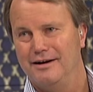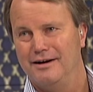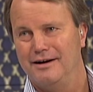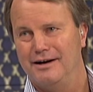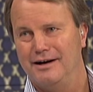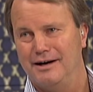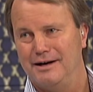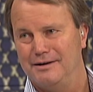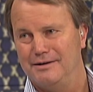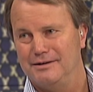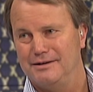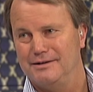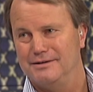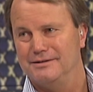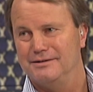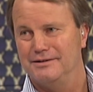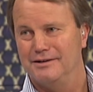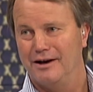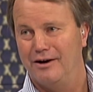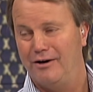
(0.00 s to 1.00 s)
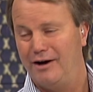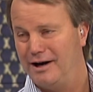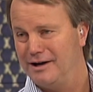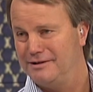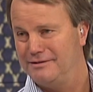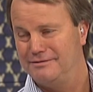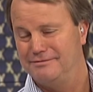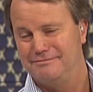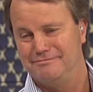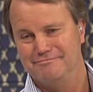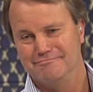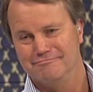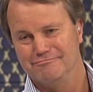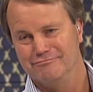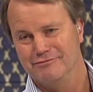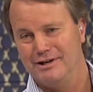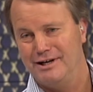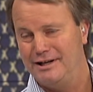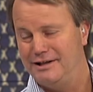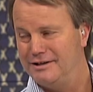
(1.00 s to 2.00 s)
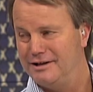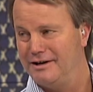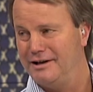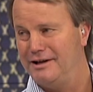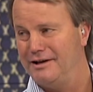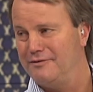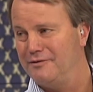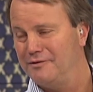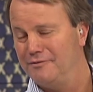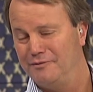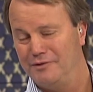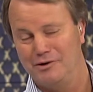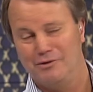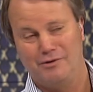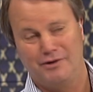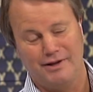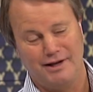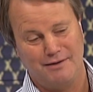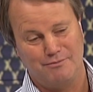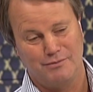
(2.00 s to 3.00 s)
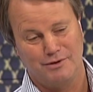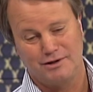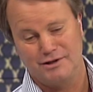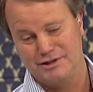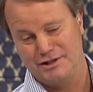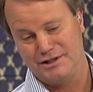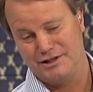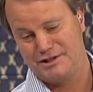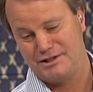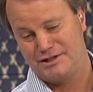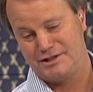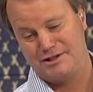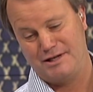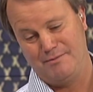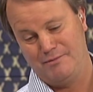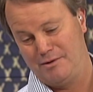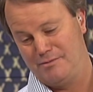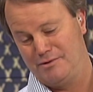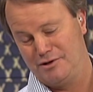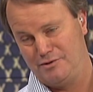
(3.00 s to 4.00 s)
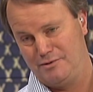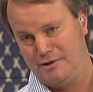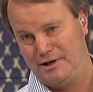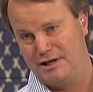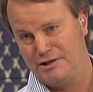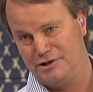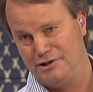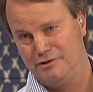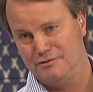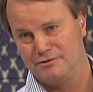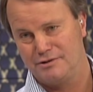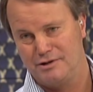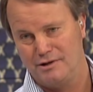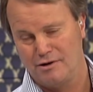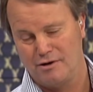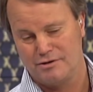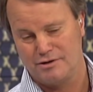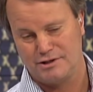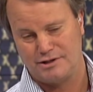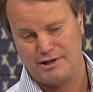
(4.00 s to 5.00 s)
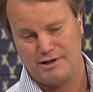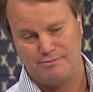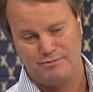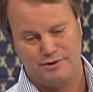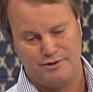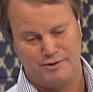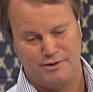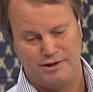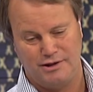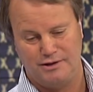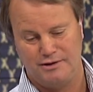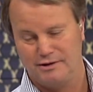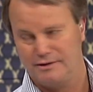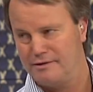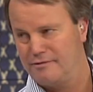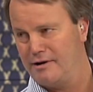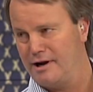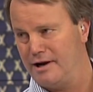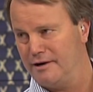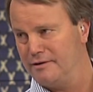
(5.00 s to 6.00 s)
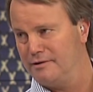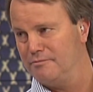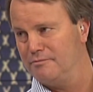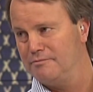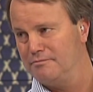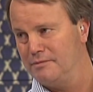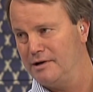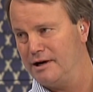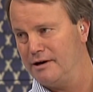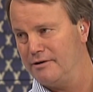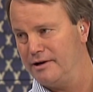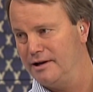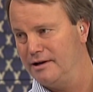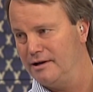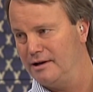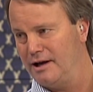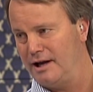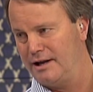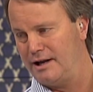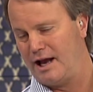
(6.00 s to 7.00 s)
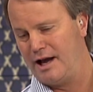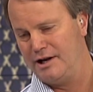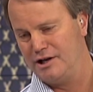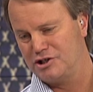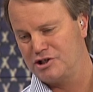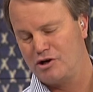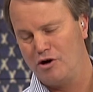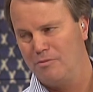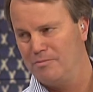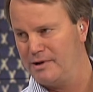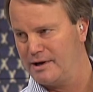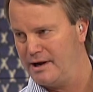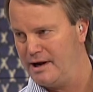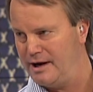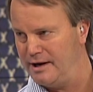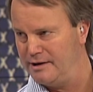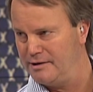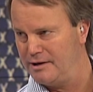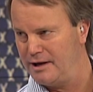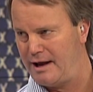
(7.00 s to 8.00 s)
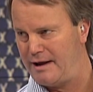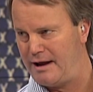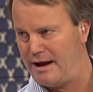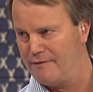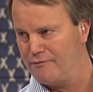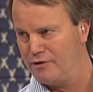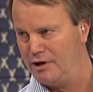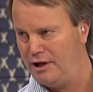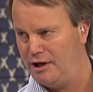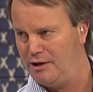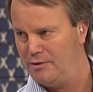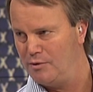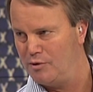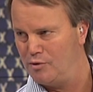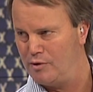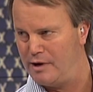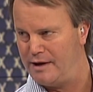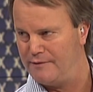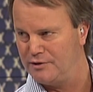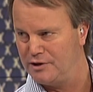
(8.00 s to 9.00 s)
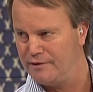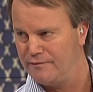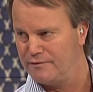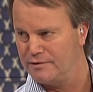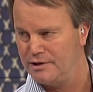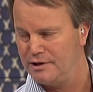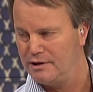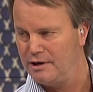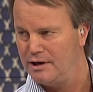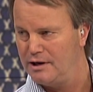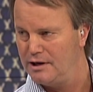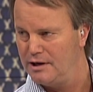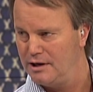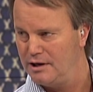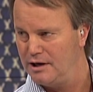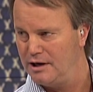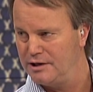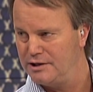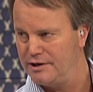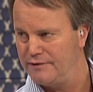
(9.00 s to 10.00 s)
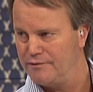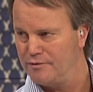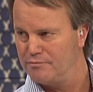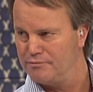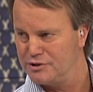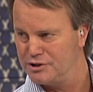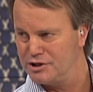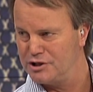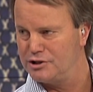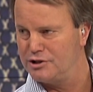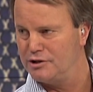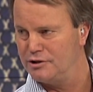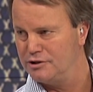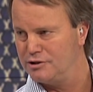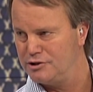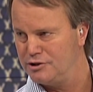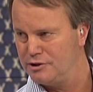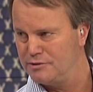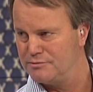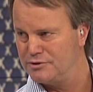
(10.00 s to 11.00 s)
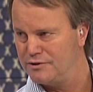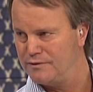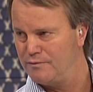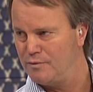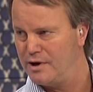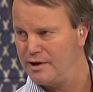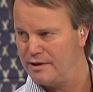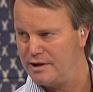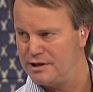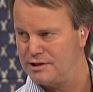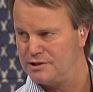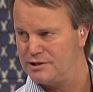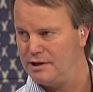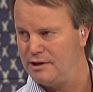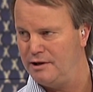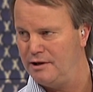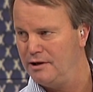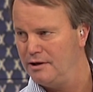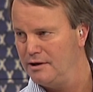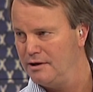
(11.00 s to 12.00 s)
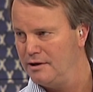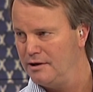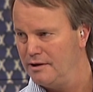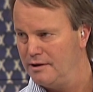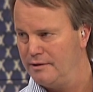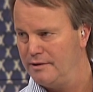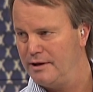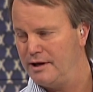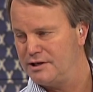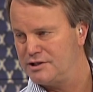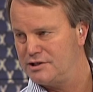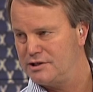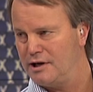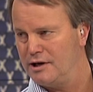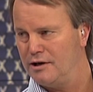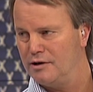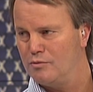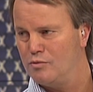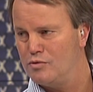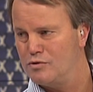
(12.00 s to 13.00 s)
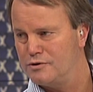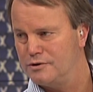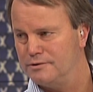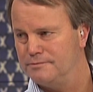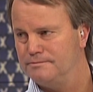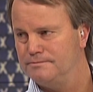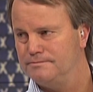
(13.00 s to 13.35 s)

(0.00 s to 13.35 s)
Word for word: Uh, no, I really don't have a view on that because it's something between, as you, Lawrence said, between Crown and Maori, and and it's complicated. Every iwi will have a different a different position in terms of where they see their water. It